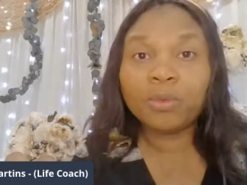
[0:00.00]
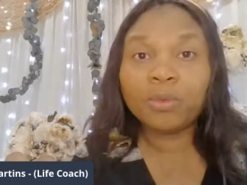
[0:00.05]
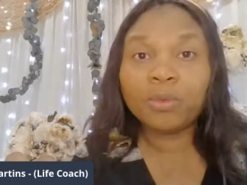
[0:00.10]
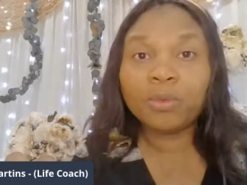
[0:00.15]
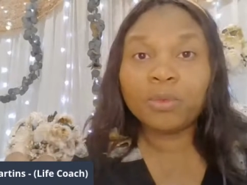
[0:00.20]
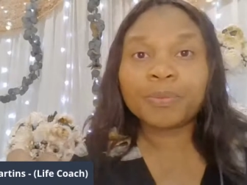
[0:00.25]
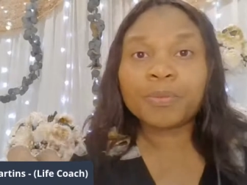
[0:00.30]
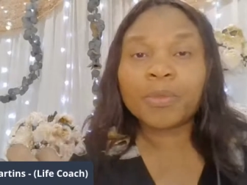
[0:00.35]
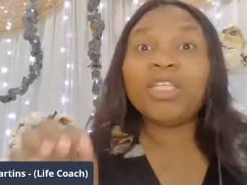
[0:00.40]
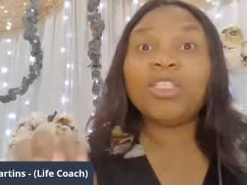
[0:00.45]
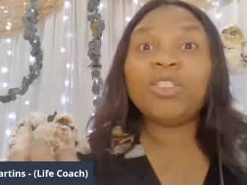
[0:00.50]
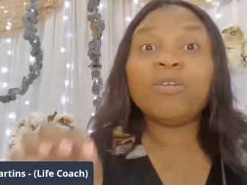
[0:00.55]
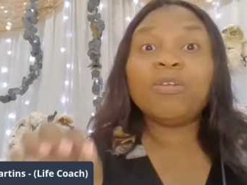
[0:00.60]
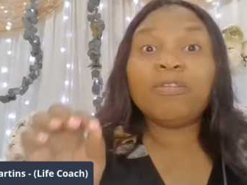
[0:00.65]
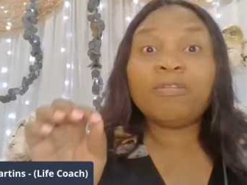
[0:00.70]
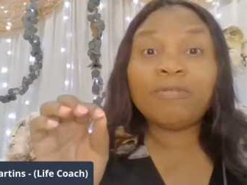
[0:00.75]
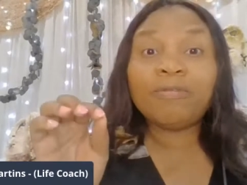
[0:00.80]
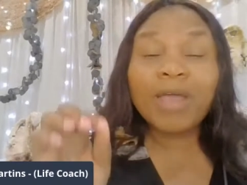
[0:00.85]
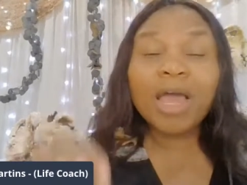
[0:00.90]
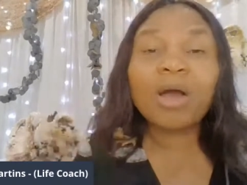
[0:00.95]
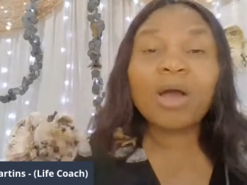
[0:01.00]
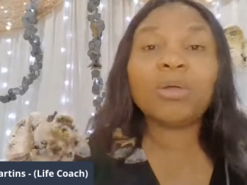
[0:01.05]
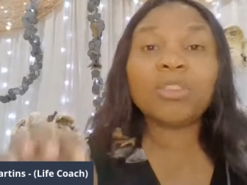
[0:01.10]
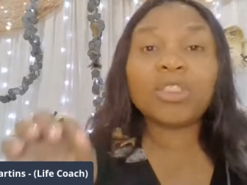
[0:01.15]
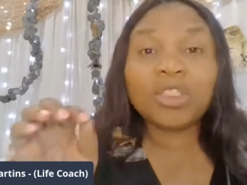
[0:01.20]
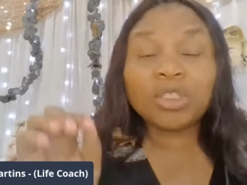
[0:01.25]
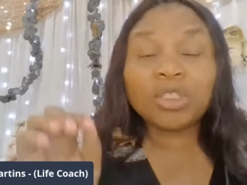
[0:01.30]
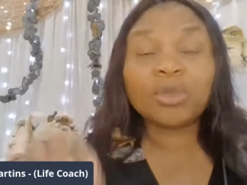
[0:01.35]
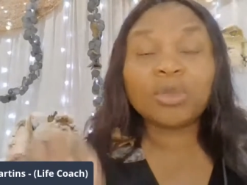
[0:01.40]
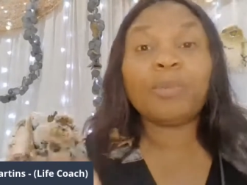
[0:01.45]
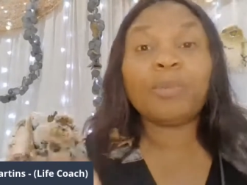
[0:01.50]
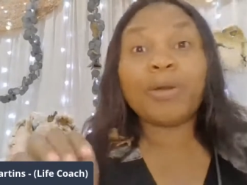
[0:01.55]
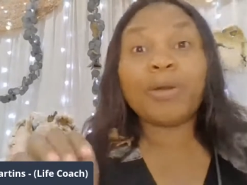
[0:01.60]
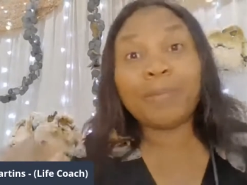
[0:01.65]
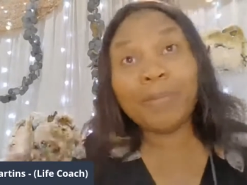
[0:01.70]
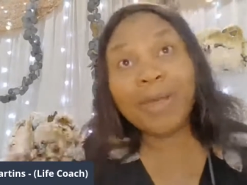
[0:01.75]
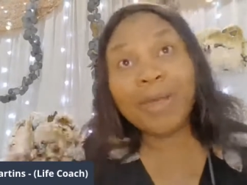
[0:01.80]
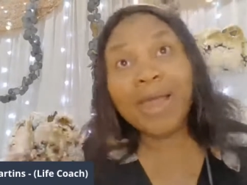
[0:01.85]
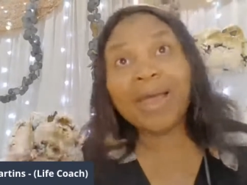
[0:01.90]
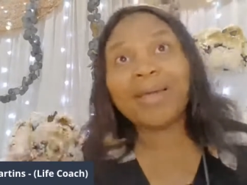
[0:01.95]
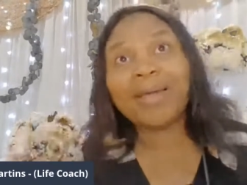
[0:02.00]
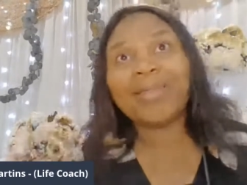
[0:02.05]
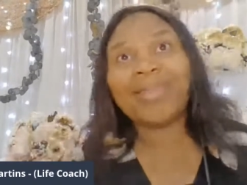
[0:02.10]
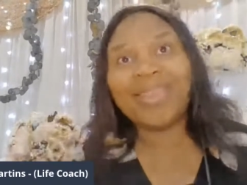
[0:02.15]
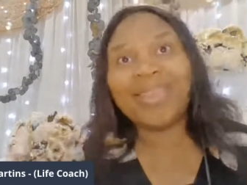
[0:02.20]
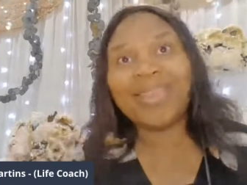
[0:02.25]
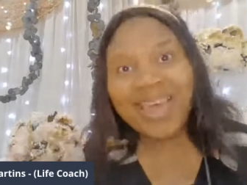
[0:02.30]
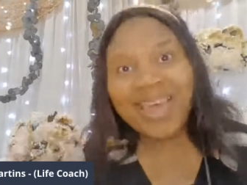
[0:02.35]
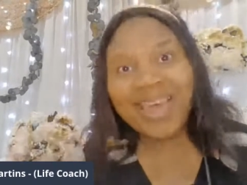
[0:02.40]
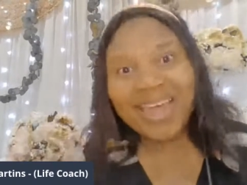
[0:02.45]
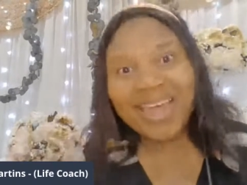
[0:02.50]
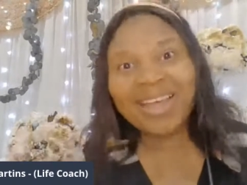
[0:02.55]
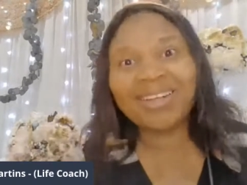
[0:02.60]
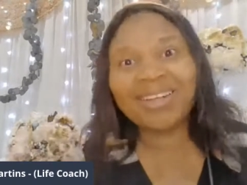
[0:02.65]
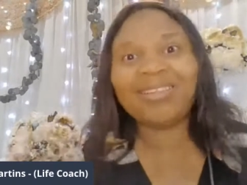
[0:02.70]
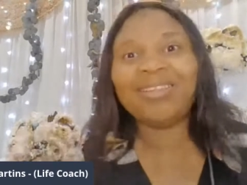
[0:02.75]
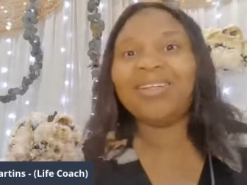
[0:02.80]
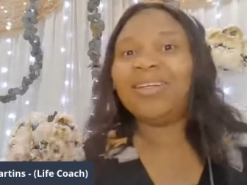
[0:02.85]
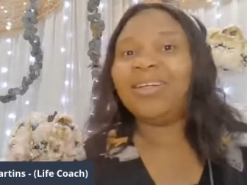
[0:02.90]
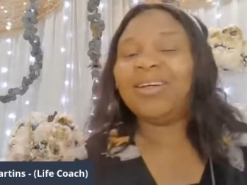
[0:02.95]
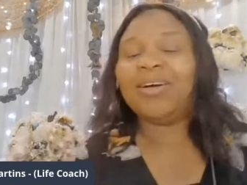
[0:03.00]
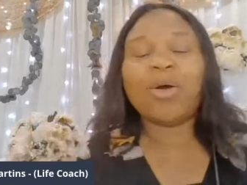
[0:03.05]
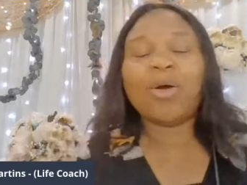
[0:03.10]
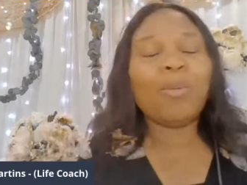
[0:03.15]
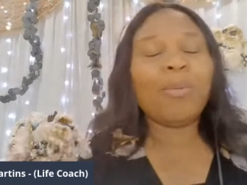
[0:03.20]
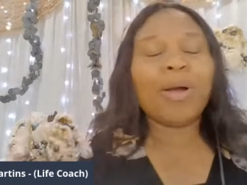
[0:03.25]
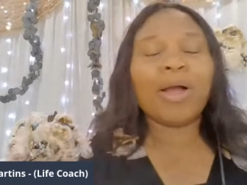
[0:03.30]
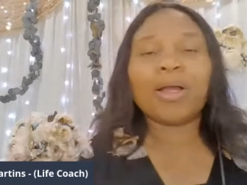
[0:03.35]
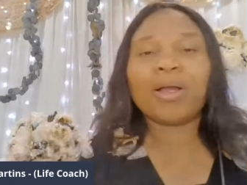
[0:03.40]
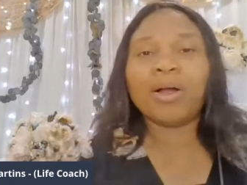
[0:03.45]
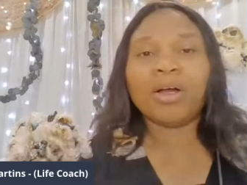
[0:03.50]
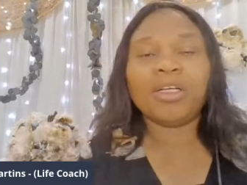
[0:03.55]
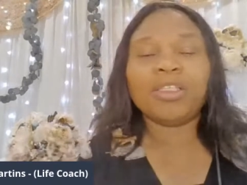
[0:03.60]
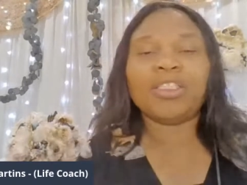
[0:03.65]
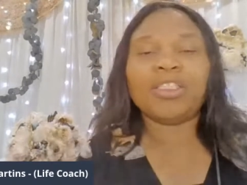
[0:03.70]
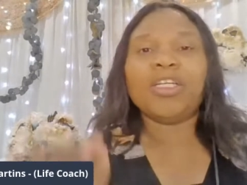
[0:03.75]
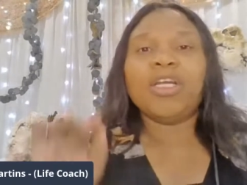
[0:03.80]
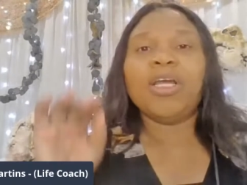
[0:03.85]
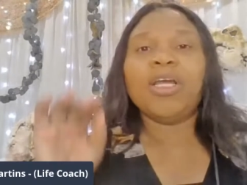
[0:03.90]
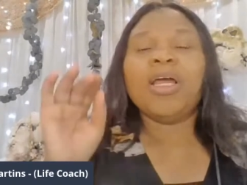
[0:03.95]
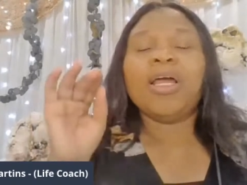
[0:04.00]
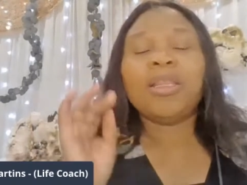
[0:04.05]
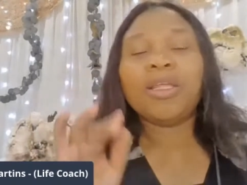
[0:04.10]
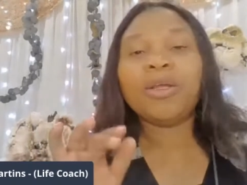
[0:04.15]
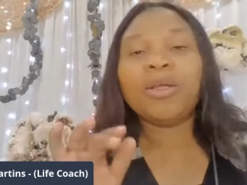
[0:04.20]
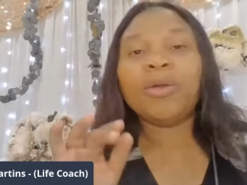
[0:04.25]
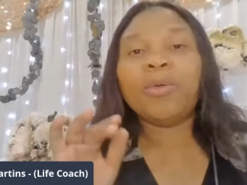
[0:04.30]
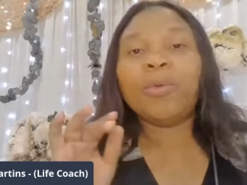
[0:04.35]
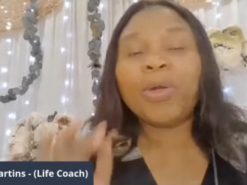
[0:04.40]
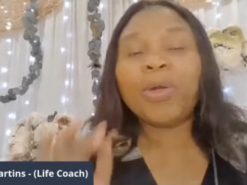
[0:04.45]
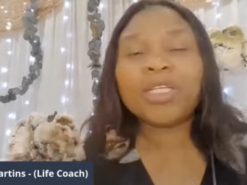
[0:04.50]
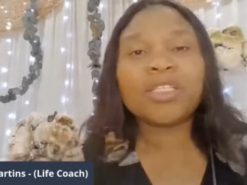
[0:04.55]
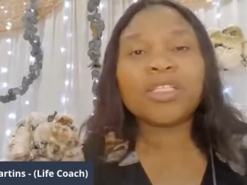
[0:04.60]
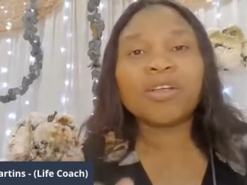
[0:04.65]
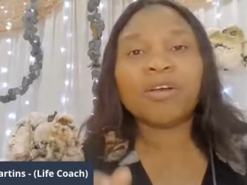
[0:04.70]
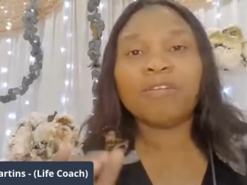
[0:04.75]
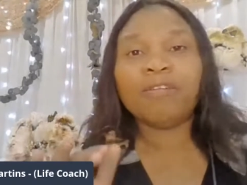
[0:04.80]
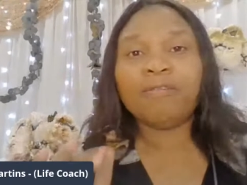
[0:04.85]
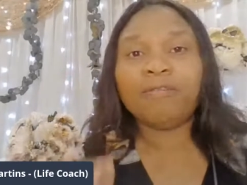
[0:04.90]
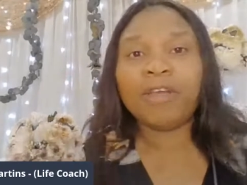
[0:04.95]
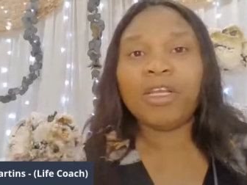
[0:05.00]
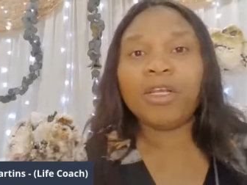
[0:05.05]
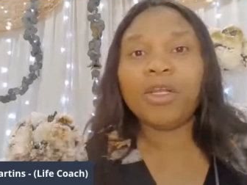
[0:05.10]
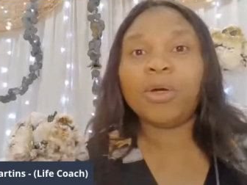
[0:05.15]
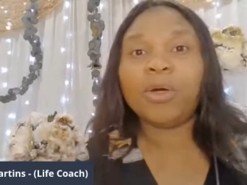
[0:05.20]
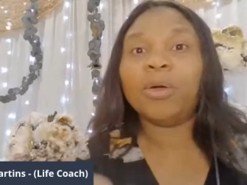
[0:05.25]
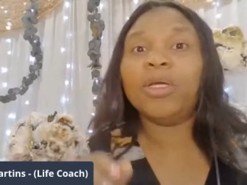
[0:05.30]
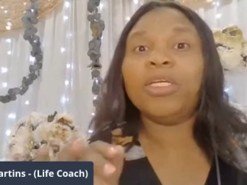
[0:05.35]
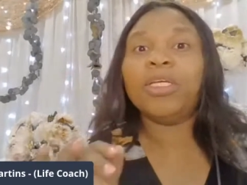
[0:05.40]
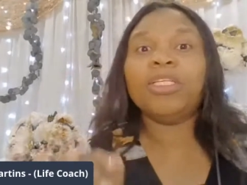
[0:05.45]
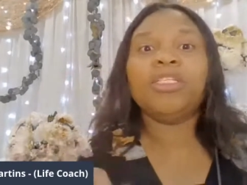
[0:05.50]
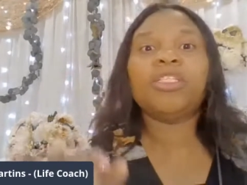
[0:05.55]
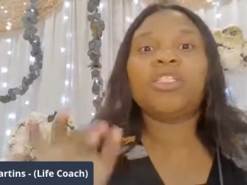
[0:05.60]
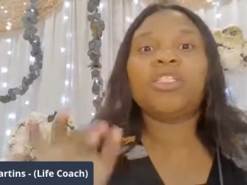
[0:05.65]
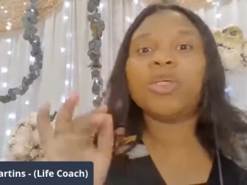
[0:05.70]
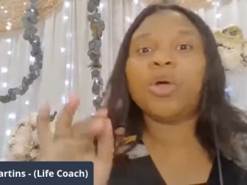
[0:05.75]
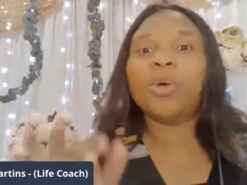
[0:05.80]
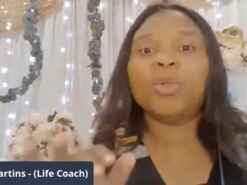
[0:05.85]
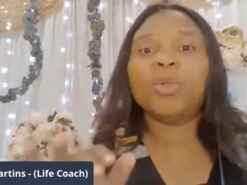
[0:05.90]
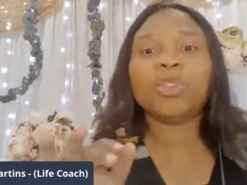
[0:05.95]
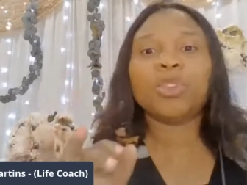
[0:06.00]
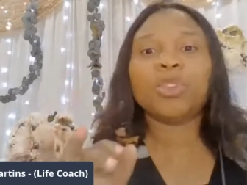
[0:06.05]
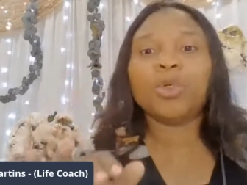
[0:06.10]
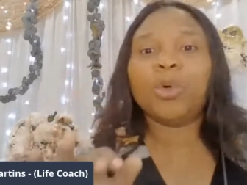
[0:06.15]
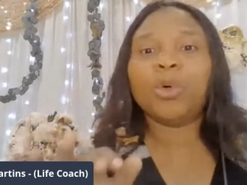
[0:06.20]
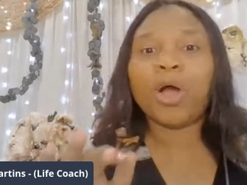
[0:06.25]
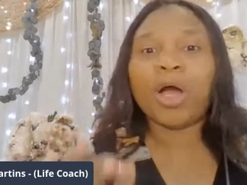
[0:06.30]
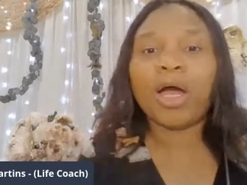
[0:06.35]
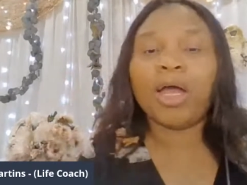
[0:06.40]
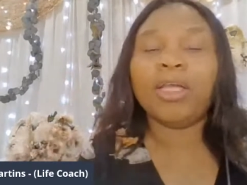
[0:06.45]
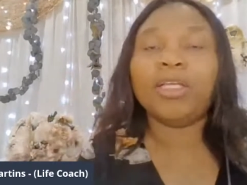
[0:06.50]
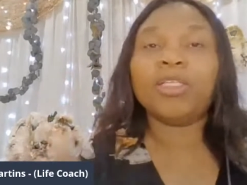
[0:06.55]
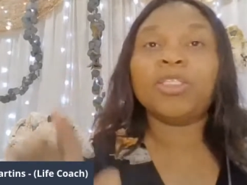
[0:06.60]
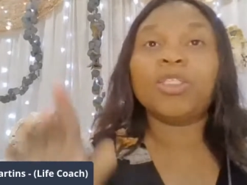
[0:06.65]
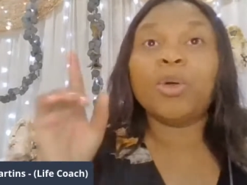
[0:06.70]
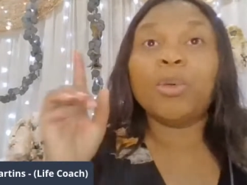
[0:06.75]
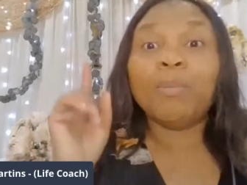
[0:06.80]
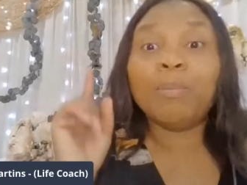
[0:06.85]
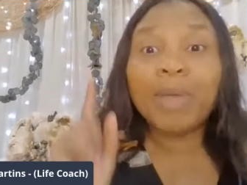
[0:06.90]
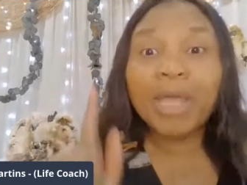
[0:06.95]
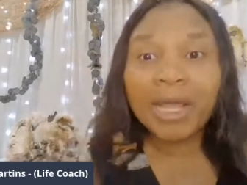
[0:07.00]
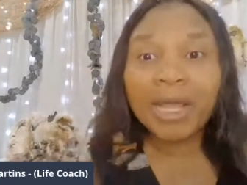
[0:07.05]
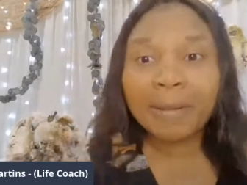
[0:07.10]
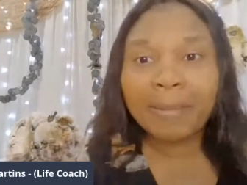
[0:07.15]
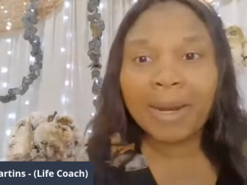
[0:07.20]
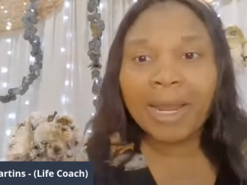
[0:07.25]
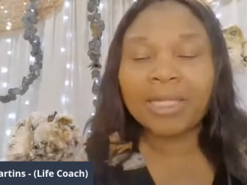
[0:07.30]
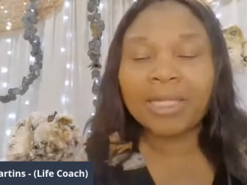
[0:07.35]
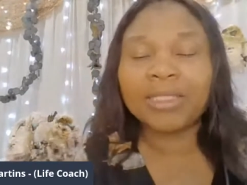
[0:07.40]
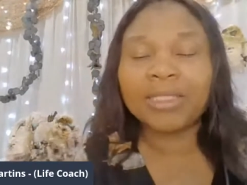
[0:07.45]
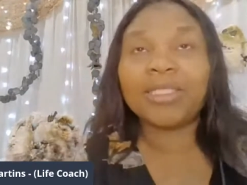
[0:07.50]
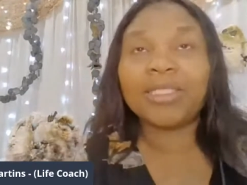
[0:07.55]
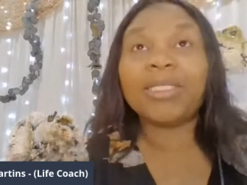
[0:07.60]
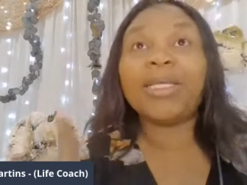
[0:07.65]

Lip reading: But when you fail to prepare, then, oh my gosh, the risk of failure is so high. So make plans.